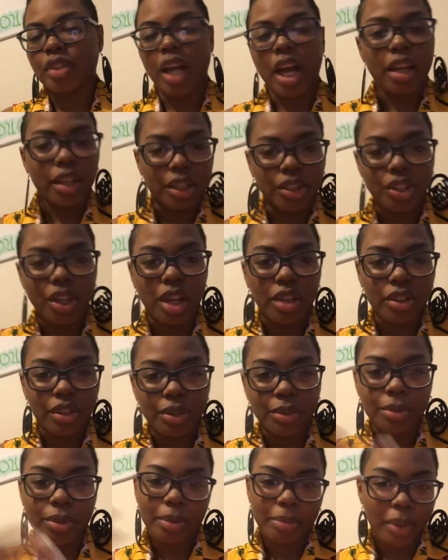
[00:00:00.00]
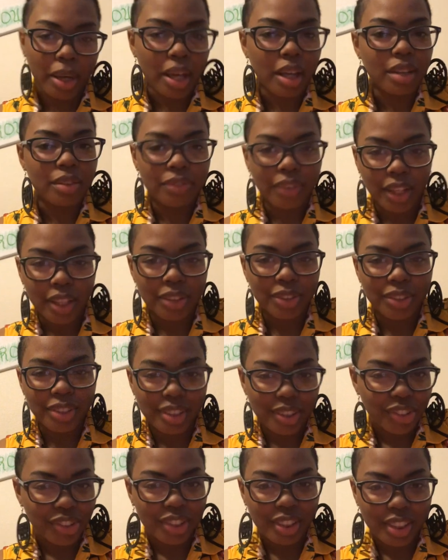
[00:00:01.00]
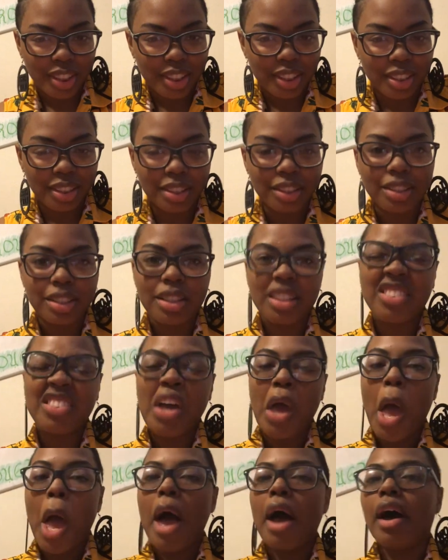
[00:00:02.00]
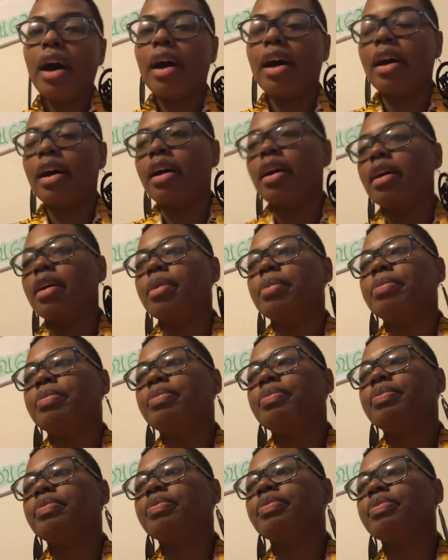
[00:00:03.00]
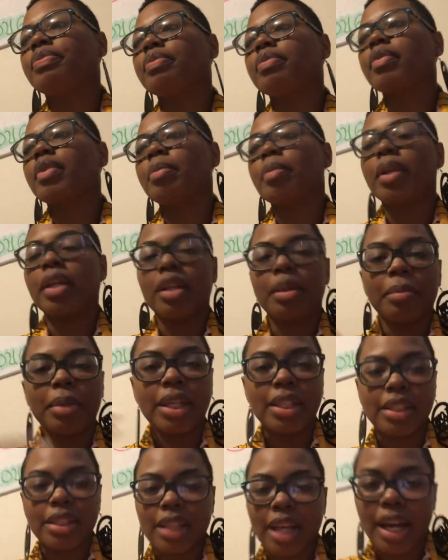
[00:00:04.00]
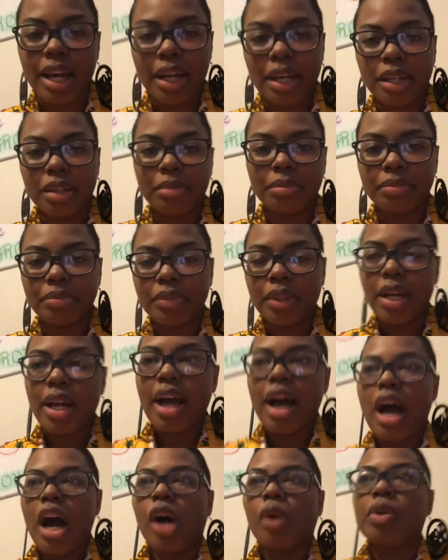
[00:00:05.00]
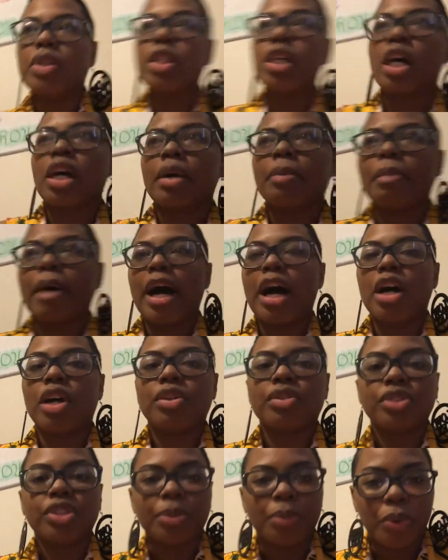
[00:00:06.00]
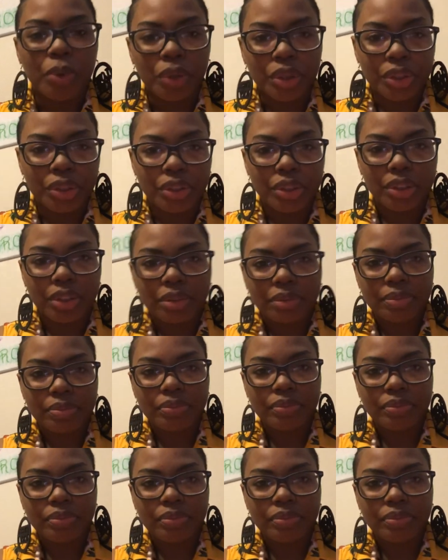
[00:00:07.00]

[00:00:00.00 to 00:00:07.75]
I'll let y'all know what my final decision is. But in the meantime, I want to talk about supporters.